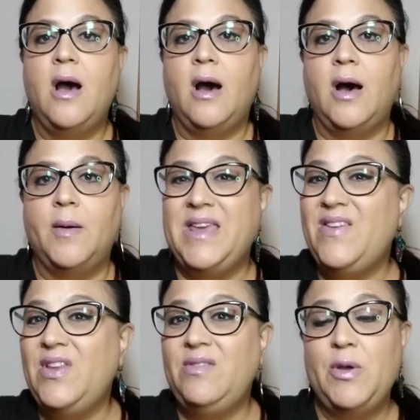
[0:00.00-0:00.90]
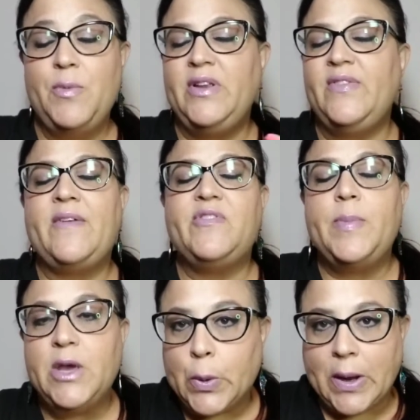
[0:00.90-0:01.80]
Um, even even don't even have to
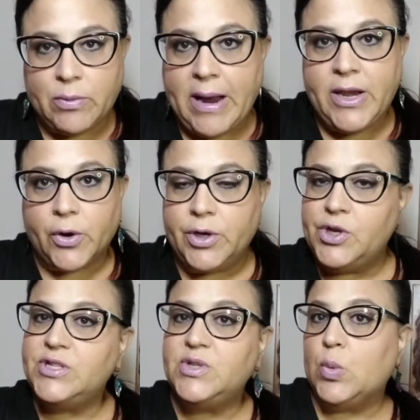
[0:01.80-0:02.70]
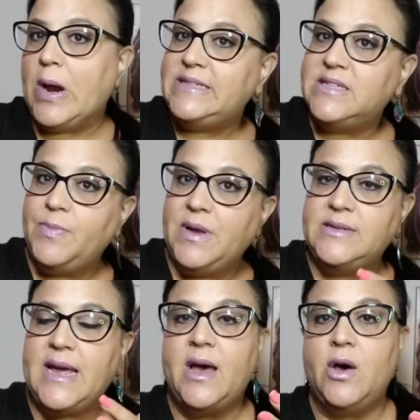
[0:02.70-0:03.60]
be a great writer. You just write something
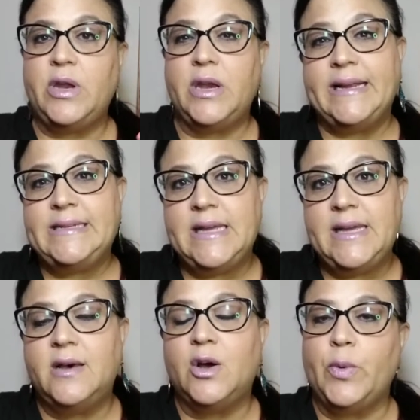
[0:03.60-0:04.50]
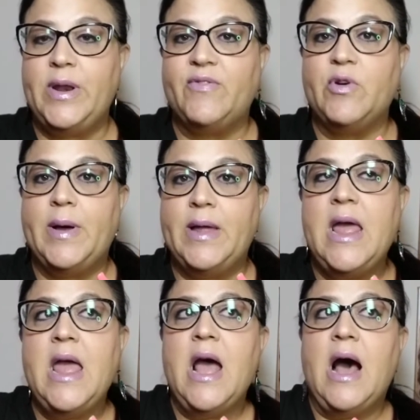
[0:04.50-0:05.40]
down, an idea or whatever. But
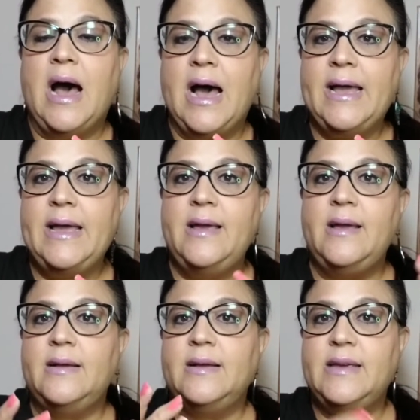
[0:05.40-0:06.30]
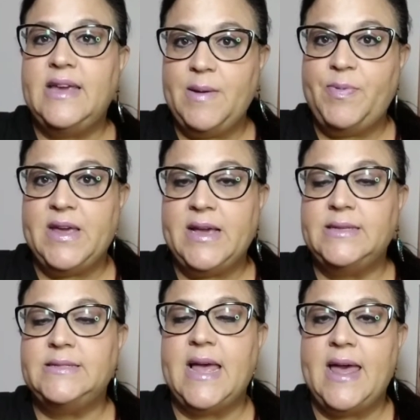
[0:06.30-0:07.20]
I keep
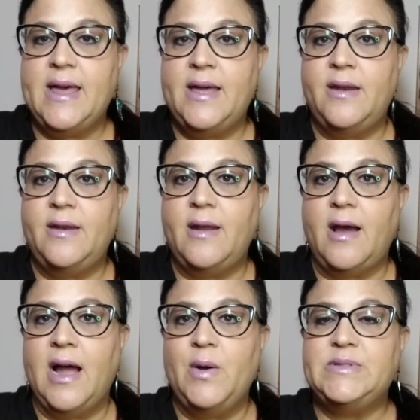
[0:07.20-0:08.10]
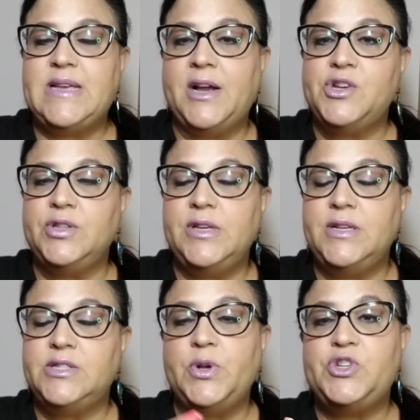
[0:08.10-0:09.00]
these and I was actually
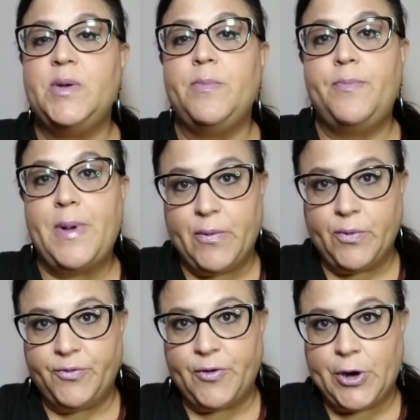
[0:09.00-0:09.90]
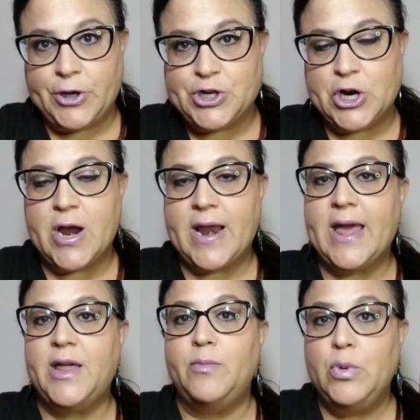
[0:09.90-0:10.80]
switching bedroom furniture and I had
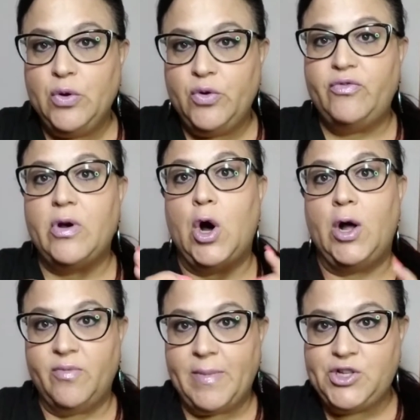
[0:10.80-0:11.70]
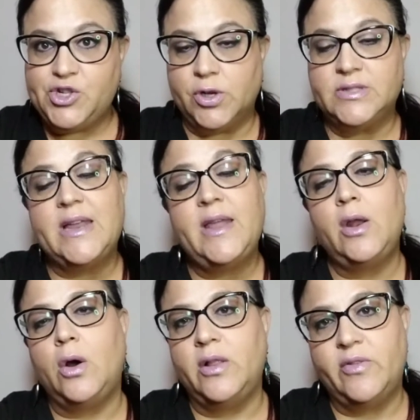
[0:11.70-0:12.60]
to move all of my journals and not
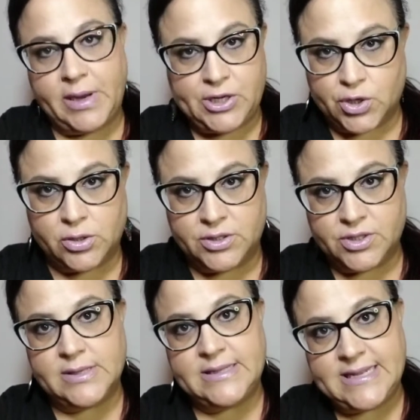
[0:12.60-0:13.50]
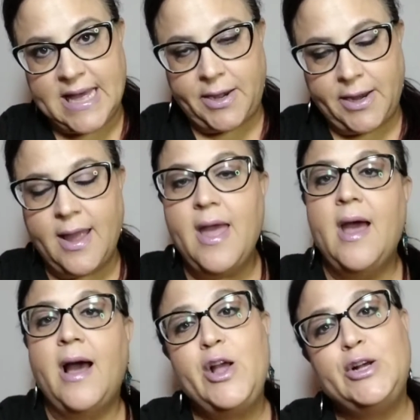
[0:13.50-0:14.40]
all of my journals are insanity.
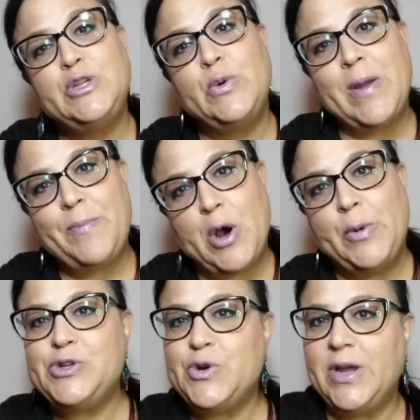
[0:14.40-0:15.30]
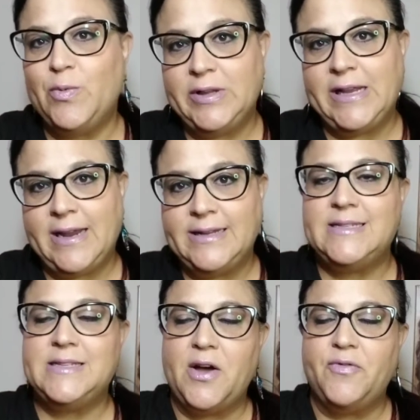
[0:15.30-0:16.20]
I also write poetry and really nice
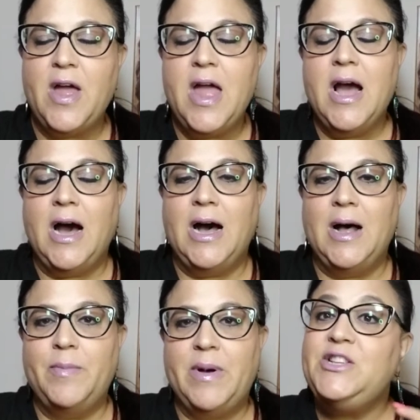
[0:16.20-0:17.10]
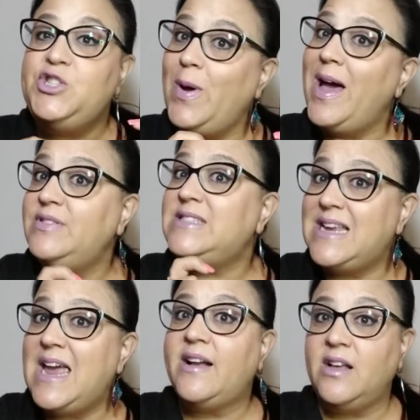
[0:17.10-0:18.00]
stuff. Um, but I do have a
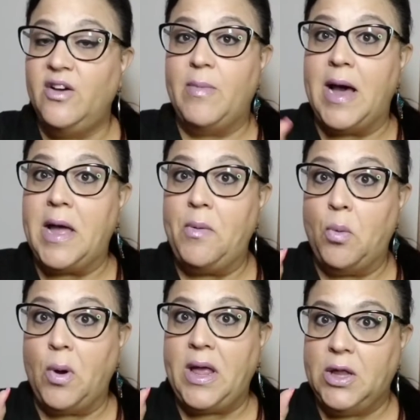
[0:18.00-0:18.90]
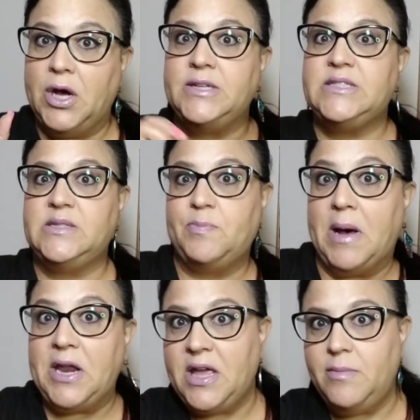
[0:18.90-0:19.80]
stack of my weight loss,
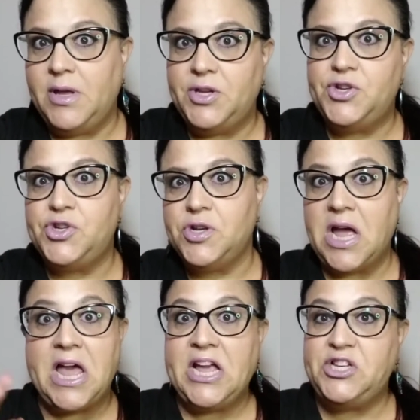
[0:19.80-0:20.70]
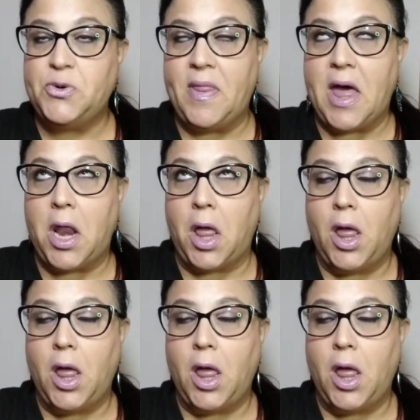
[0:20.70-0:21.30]
body image, I hate doing that,